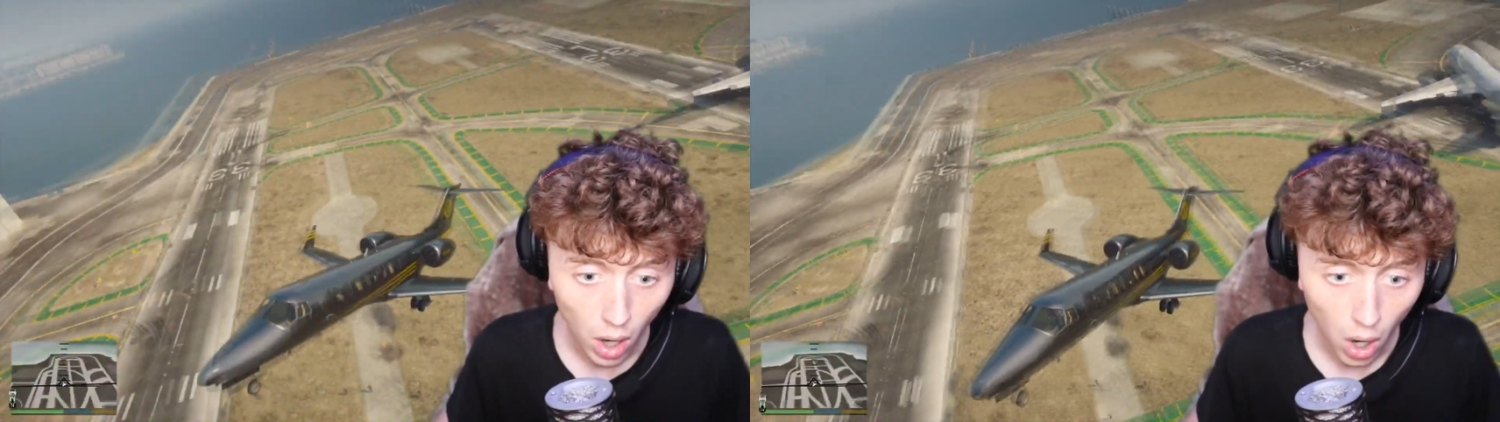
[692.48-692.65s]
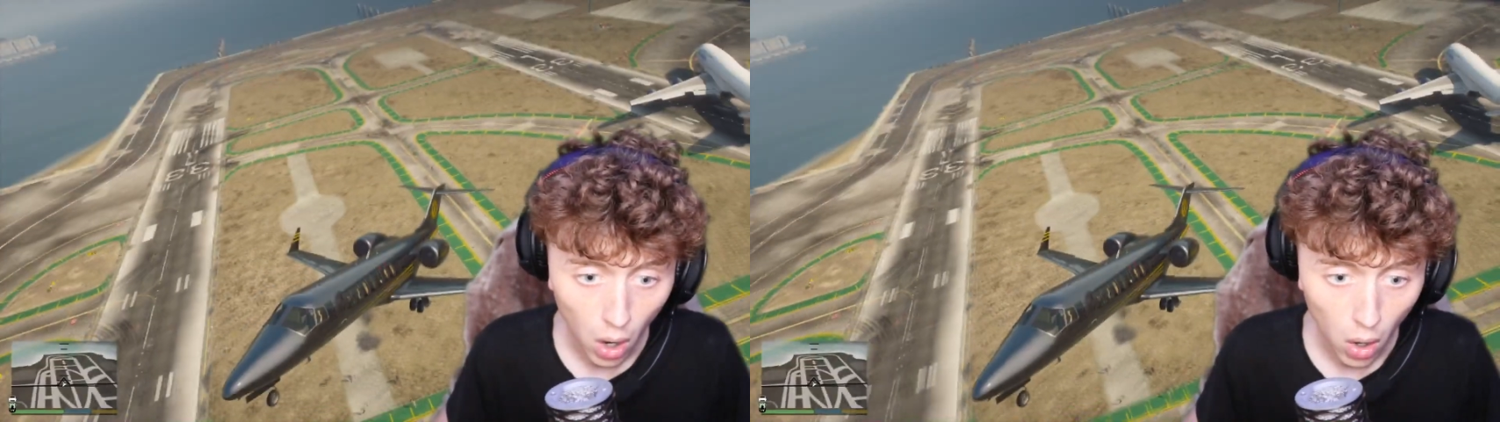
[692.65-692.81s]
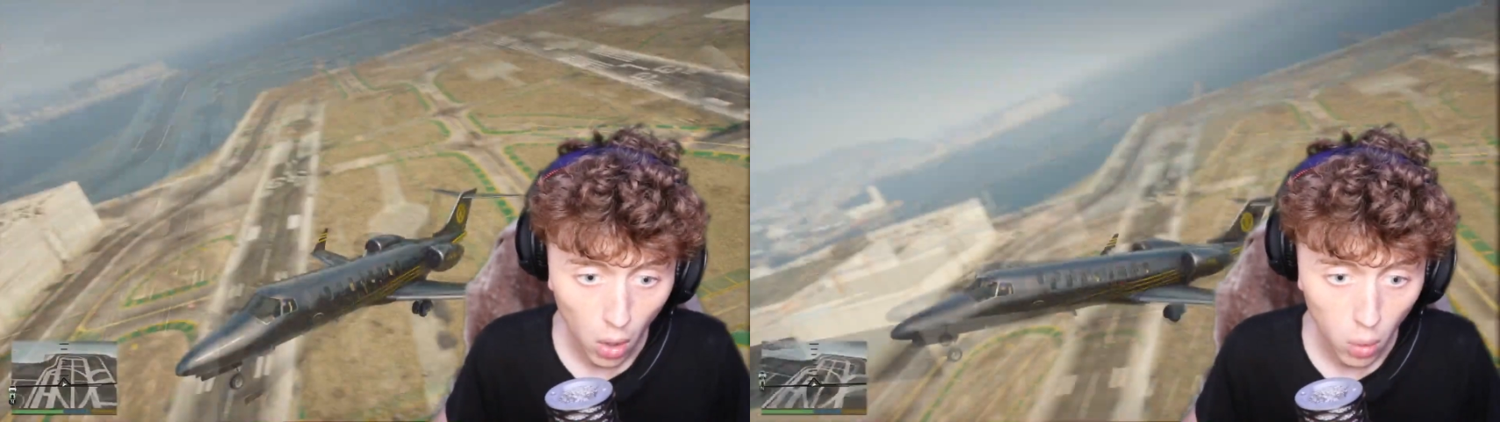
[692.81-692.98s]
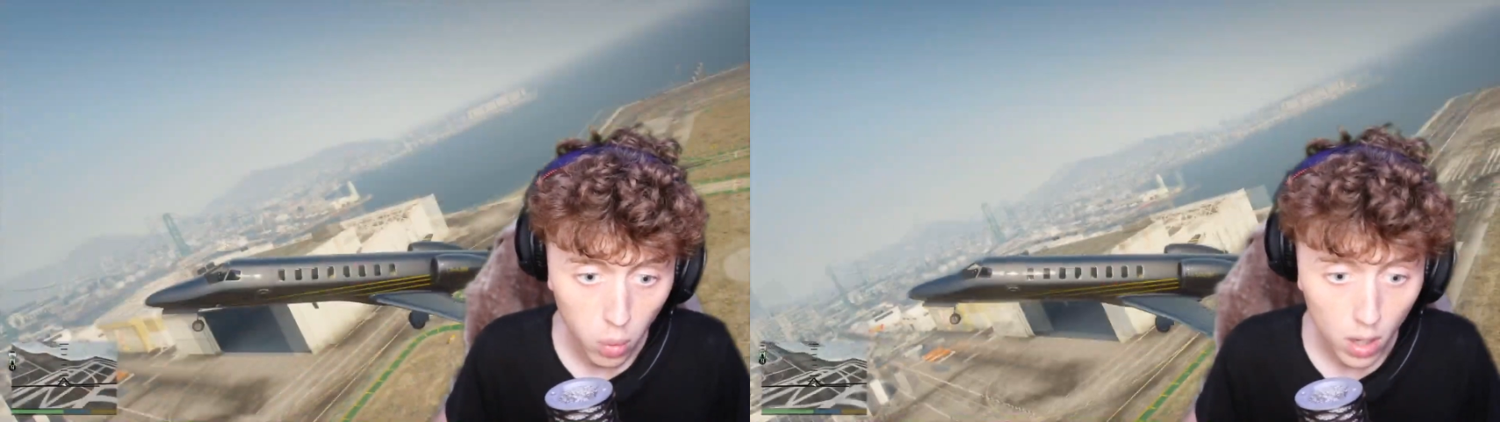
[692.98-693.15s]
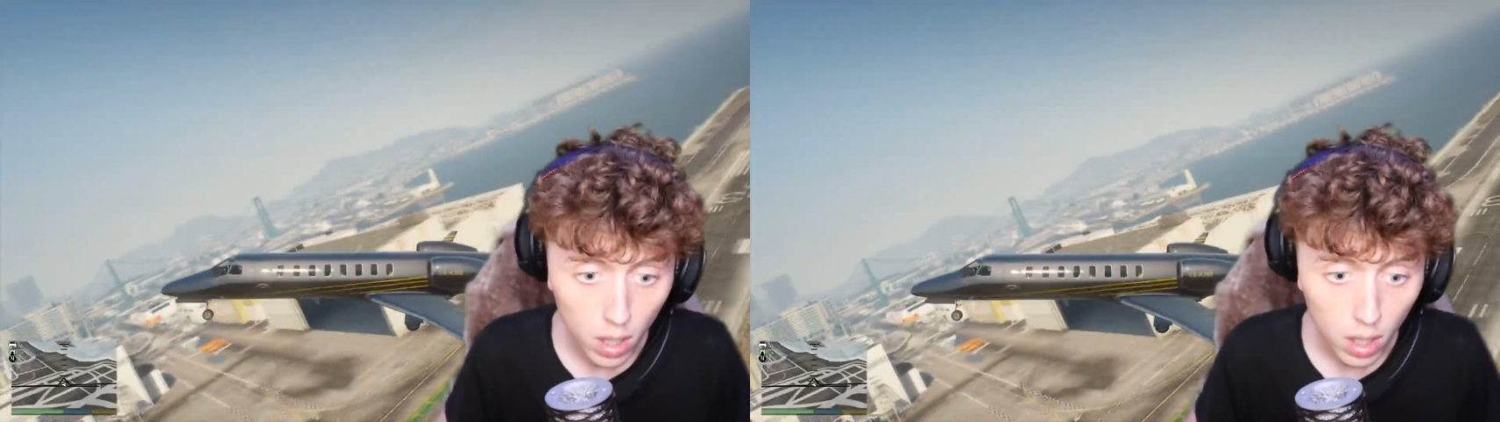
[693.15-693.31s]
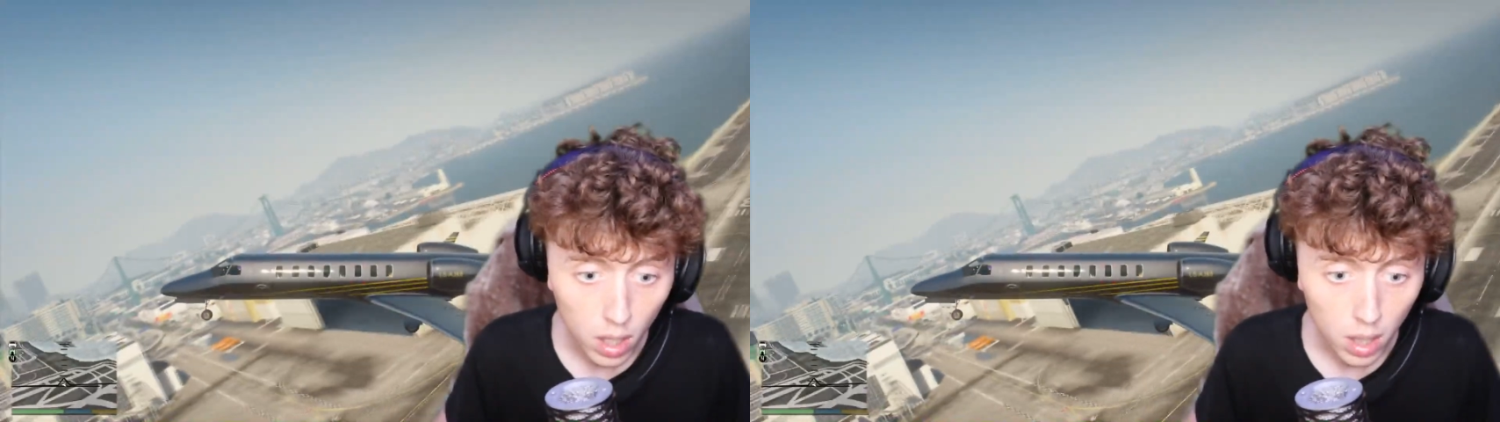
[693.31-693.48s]
Oh
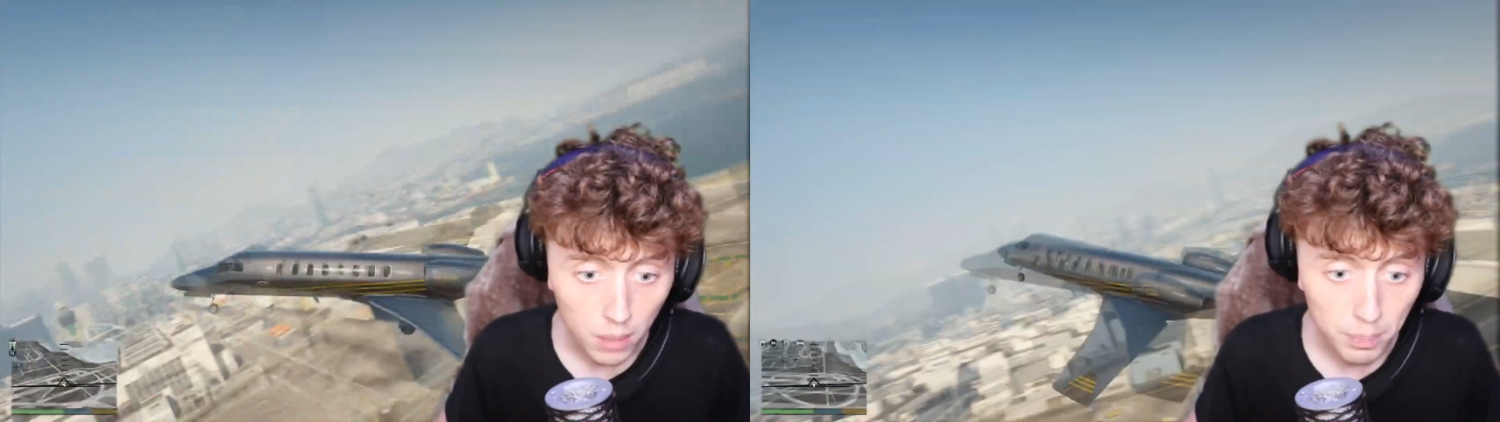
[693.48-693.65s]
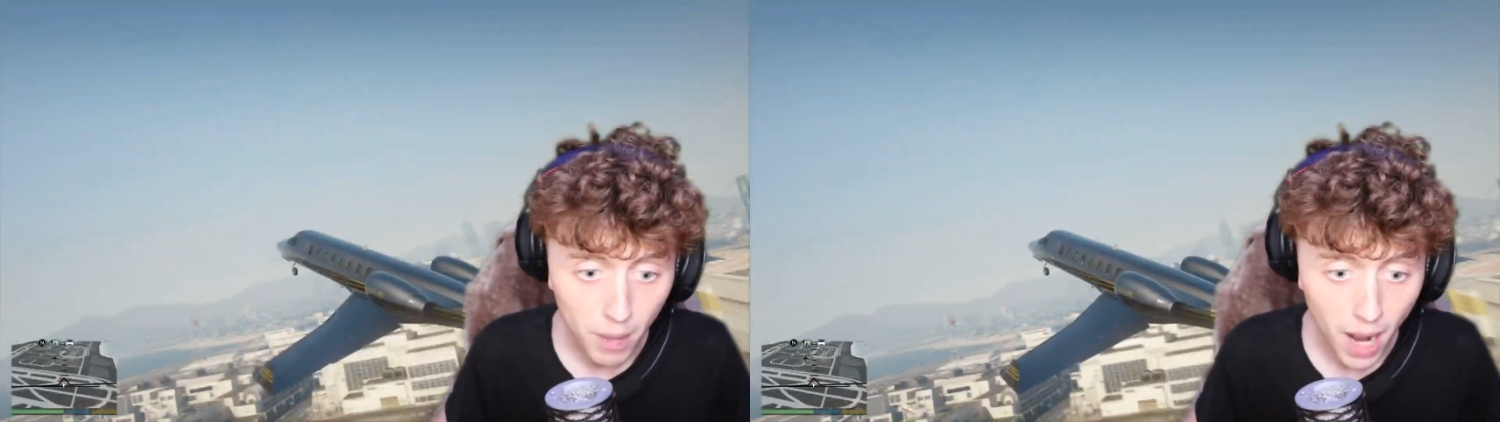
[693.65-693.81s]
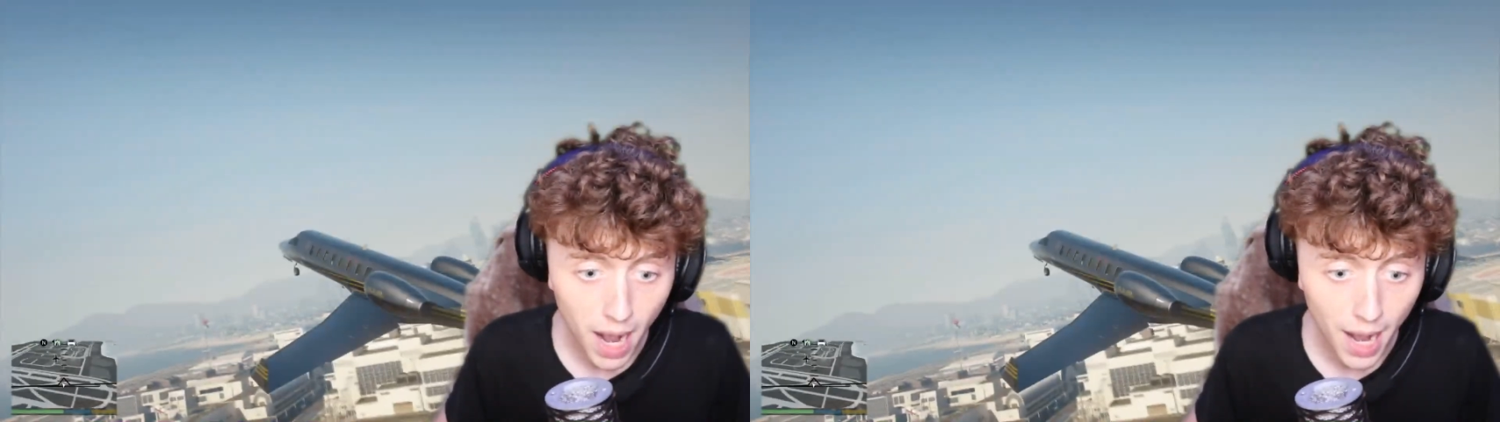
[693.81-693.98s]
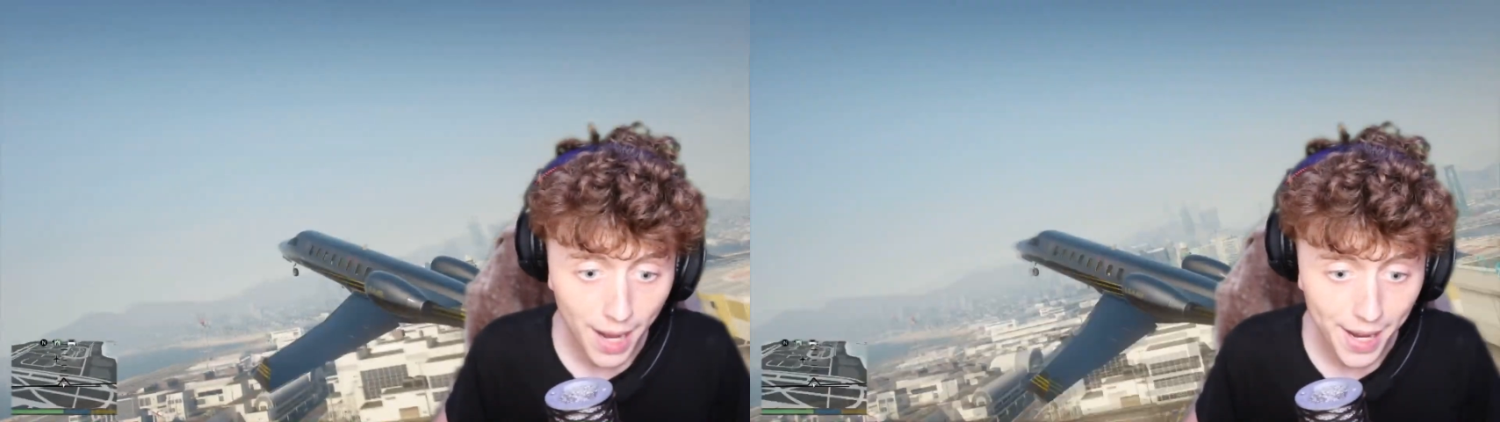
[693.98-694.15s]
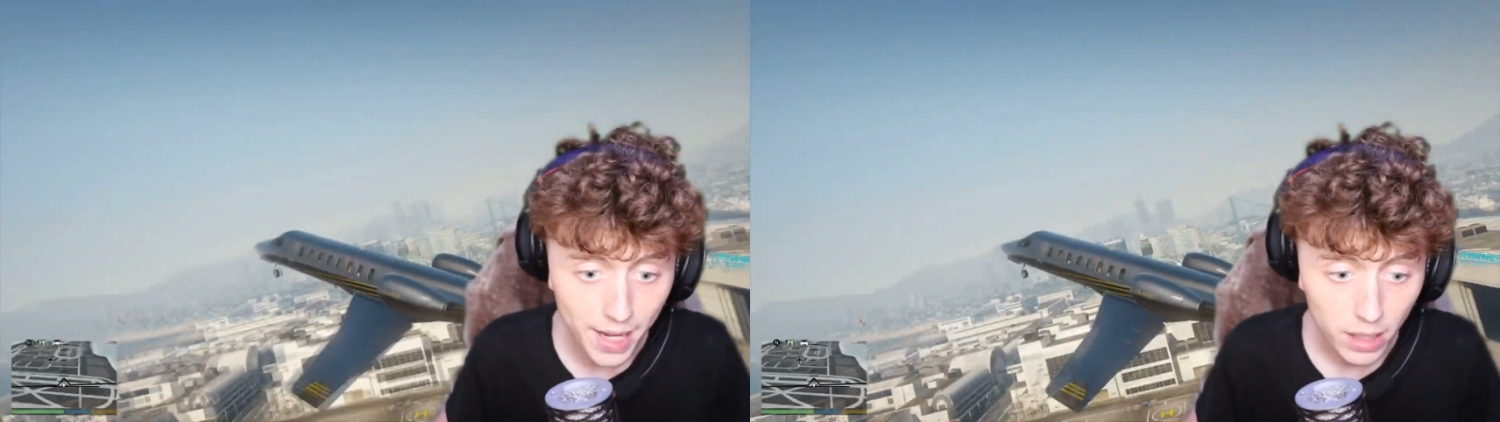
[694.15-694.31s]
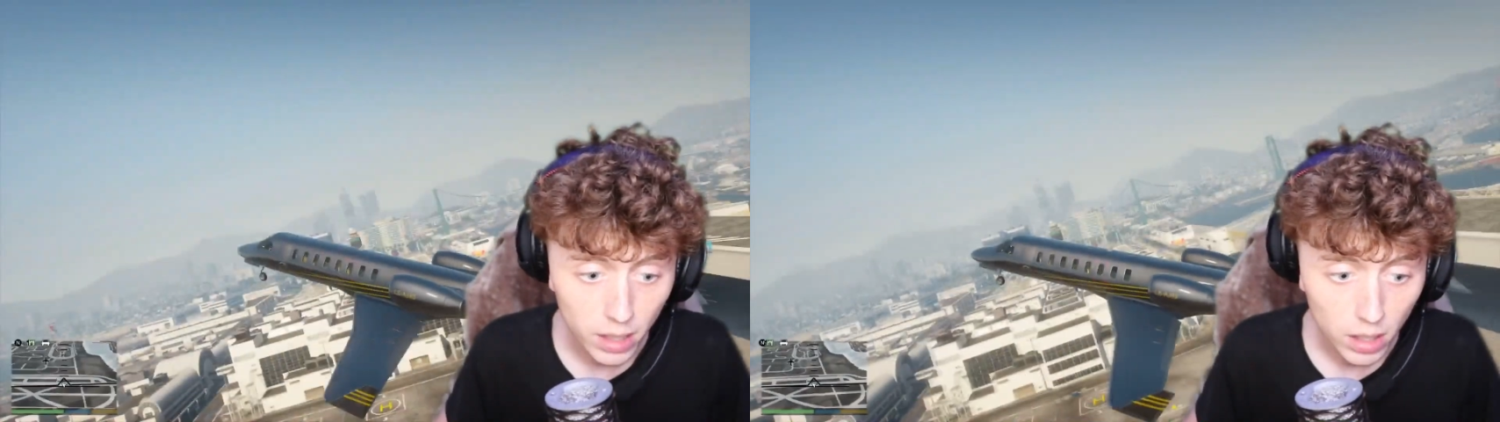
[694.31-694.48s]

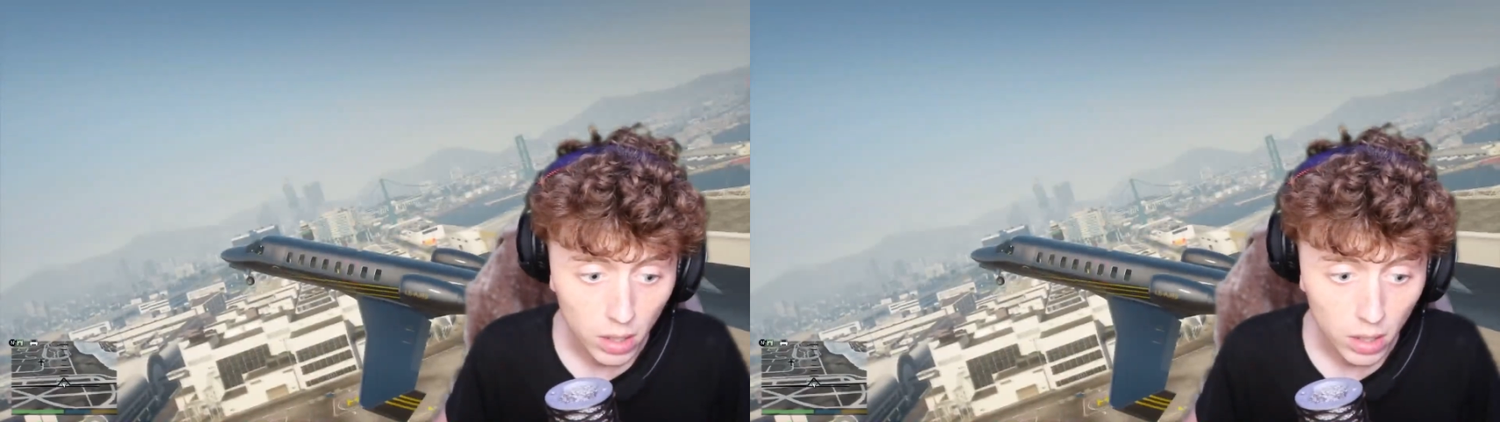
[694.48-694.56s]
my